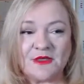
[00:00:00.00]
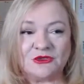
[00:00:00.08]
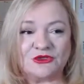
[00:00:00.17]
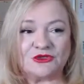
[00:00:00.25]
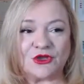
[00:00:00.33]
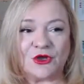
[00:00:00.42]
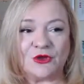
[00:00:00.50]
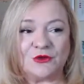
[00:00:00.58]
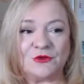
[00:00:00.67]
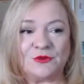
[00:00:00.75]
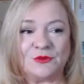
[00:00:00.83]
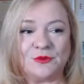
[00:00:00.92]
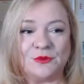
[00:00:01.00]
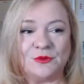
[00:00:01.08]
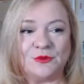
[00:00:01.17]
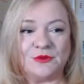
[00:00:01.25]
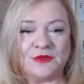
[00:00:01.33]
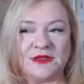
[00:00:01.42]
So
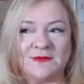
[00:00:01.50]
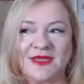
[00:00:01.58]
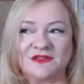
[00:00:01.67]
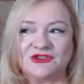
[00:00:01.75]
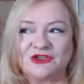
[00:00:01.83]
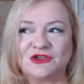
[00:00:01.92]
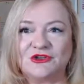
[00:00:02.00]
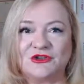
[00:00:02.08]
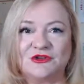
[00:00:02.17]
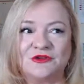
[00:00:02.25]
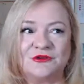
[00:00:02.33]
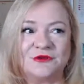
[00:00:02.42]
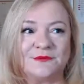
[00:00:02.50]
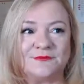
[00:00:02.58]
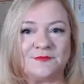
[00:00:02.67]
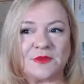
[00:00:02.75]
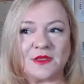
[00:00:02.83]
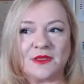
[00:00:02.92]
imagine
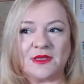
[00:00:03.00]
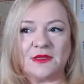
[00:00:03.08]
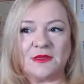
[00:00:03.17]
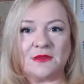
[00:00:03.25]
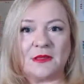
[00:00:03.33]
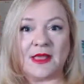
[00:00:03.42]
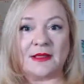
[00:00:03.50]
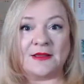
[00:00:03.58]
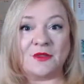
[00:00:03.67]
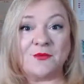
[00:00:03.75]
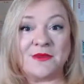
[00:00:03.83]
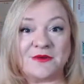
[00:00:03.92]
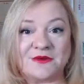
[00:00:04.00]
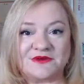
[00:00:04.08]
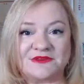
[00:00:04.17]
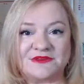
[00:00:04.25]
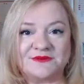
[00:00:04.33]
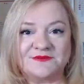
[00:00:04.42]
like little
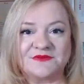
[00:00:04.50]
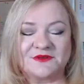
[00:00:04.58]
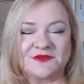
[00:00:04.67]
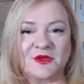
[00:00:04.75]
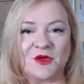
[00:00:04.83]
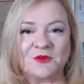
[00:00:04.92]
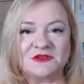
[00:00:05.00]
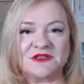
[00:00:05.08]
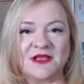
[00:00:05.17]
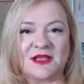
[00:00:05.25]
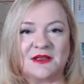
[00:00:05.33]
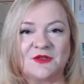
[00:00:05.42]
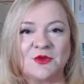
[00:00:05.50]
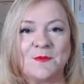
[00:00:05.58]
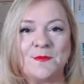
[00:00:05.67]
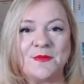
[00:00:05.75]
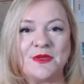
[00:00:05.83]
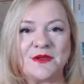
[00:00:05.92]
mirrors. So they're almost like a little
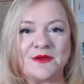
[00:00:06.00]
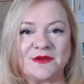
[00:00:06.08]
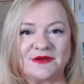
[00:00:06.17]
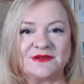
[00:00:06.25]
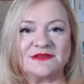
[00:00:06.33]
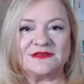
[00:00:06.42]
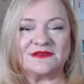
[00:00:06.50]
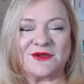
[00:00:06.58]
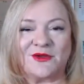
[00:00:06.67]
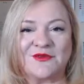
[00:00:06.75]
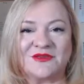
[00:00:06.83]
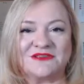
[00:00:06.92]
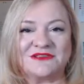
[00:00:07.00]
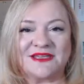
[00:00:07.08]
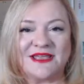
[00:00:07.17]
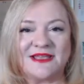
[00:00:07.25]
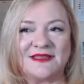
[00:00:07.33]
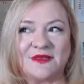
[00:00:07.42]
mirrors on the
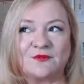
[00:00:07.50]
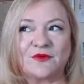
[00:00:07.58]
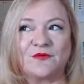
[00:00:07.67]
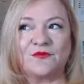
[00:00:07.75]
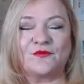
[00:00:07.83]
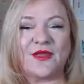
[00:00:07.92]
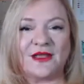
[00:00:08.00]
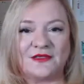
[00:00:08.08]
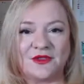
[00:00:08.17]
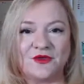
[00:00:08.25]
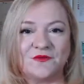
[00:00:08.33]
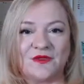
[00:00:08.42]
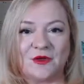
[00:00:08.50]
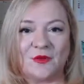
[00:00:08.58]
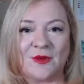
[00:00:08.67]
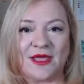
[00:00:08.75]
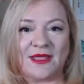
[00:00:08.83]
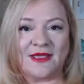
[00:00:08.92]
skin that reflect the UV
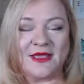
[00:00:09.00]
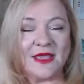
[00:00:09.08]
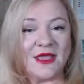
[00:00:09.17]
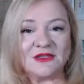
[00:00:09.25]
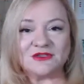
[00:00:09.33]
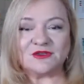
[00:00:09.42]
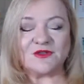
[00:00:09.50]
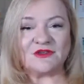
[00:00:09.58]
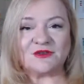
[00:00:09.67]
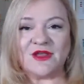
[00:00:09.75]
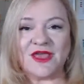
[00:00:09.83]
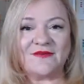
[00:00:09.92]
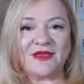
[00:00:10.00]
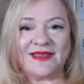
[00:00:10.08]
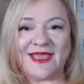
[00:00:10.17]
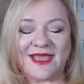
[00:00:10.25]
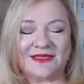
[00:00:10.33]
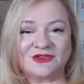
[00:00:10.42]
away. So they don't have
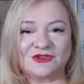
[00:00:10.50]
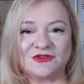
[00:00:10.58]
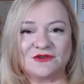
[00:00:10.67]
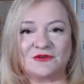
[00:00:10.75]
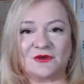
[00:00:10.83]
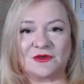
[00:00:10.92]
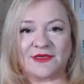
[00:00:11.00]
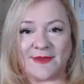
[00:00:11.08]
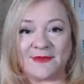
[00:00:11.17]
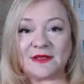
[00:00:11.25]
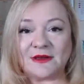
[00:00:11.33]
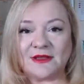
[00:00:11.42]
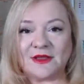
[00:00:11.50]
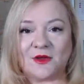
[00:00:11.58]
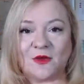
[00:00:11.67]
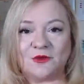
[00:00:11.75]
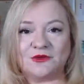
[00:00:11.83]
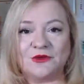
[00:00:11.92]
any action chemically
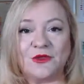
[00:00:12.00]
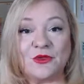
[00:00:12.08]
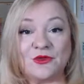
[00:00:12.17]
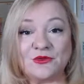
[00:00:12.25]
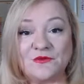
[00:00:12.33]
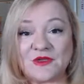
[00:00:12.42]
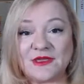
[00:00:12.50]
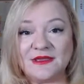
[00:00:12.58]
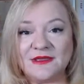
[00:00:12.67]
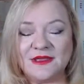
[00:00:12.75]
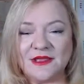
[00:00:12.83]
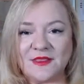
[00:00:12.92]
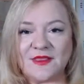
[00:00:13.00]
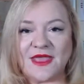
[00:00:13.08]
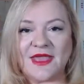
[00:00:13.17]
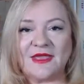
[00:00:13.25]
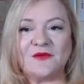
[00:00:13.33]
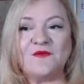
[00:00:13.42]
on the UV.
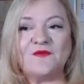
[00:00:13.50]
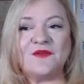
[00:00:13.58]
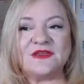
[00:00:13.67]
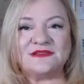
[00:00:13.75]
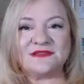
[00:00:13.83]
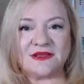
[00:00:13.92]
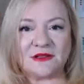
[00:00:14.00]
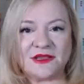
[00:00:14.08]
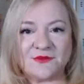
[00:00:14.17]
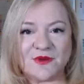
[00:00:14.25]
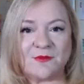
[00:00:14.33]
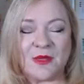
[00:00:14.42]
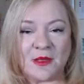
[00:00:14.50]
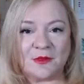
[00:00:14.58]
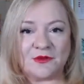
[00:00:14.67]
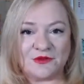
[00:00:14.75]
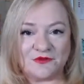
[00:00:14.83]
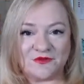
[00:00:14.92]
They physically repel
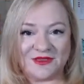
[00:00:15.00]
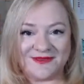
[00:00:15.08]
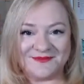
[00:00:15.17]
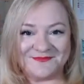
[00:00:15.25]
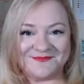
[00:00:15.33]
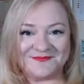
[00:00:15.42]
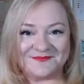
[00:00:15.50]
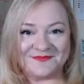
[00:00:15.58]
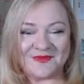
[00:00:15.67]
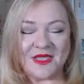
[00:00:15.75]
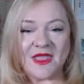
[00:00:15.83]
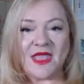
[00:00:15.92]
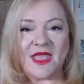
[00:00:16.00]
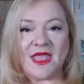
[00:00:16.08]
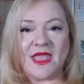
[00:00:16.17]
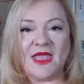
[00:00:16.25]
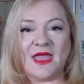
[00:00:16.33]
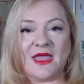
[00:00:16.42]
UV.
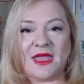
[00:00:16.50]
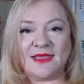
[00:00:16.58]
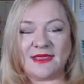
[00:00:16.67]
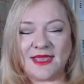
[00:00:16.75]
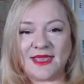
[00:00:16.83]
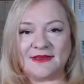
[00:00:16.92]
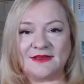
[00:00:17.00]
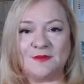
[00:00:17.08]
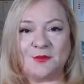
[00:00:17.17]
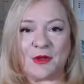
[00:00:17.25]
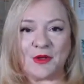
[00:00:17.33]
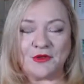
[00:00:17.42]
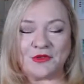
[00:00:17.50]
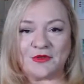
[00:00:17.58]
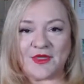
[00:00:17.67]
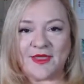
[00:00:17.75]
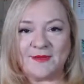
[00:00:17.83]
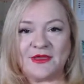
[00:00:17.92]
Again, both
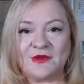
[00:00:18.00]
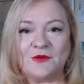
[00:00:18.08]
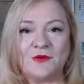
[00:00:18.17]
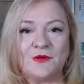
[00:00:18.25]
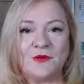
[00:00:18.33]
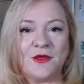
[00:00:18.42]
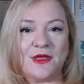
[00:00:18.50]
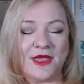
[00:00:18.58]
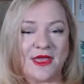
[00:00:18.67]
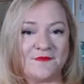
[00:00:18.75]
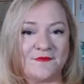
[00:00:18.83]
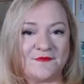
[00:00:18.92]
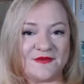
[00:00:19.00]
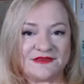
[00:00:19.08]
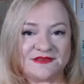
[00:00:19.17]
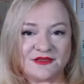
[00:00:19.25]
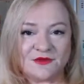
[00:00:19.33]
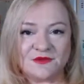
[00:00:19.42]
chemical and
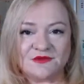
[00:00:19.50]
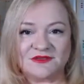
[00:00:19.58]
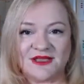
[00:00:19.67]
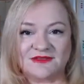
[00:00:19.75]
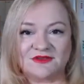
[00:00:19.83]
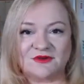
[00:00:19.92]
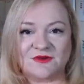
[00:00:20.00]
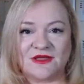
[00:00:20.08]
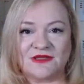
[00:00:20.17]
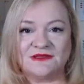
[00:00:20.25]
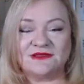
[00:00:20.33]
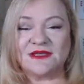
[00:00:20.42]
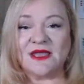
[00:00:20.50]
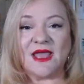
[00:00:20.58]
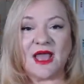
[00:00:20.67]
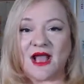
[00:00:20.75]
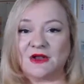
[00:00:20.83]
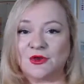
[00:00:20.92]
physical sunscreens
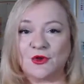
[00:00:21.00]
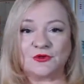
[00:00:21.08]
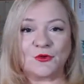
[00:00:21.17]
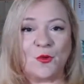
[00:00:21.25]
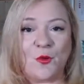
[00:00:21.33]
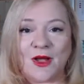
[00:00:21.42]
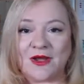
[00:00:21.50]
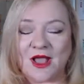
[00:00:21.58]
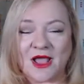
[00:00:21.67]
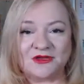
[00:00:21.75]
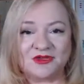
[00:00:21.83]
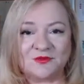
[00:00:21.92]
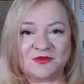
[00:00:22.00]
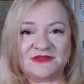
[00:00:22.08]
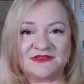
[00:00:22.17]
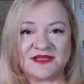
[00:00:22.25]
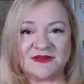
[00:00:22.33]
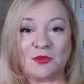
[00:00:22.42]
are not
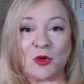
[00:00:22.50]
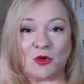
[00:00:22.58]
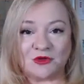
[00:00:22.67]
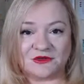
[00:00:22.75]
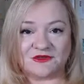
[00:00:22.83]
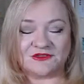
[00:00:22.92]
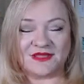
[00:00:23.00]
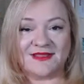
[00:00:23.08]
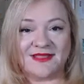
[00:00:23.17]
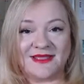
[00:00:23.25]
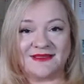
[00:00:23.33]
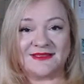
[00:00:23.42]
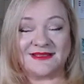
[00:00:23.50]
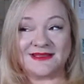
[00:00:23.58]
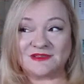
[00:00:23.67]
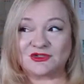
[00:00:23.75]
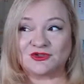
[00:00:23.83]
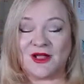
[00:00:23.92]
100% blockers. And that in
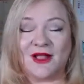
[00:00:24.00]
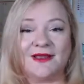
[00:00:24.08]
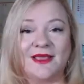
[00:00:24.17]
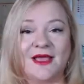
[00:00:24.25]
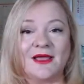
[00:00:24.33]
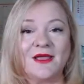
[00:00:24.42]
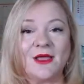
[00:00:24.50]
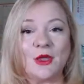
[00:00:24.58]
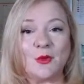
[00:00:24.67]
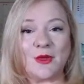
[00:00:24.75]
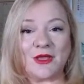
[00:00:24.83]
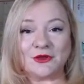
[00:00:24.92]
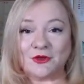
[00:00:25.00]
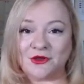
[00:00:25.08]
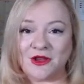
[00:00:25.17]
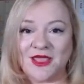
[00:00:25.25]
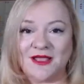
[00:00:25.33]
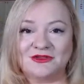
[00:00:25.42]
Australia, we are not
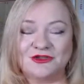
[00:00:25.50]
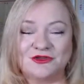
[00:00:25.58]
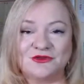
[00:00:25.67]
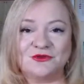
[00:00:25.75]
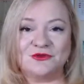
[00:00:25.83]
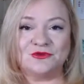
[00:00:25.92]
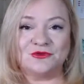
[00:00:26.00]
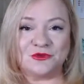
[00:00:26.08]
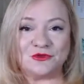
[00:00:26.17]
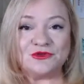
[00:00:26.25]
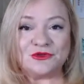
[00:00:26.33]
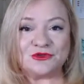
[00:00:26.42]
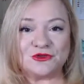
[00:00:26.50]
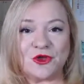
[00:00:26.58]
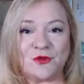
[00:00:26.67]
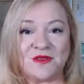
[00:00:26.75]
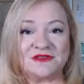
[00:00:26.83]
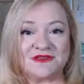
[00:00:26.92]
allowed to use the
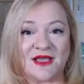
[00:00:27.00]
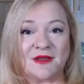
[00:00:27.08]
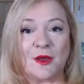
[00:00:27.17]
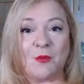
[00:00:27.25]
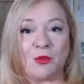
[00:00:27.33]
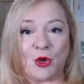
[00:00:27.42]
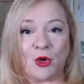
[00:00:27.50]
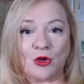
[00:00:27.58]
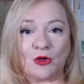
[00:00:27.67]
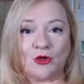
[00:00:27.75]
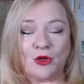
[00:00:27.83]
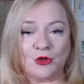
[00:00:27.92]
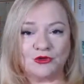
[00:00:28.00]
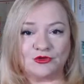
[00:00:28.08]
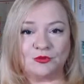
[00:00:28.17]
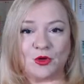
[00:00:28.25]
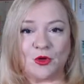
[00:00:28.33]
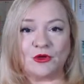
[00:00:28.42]
term sun block, to
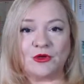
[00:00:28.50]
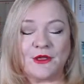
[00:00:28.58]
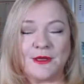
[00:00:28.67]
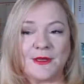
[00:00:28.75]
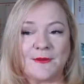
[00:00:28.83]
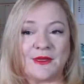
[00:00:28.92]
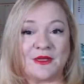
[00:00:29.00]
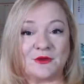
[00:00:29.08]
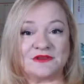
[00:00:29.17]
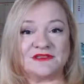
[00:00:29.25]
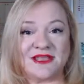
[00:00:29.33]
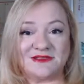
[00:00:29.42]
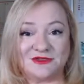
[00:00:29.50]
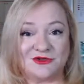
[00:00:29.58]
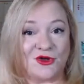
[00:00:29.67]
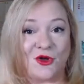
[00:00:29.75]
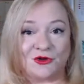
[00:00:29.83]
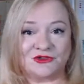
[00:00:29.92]
block, because they
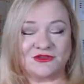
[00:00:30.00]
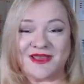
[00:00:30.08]
don't.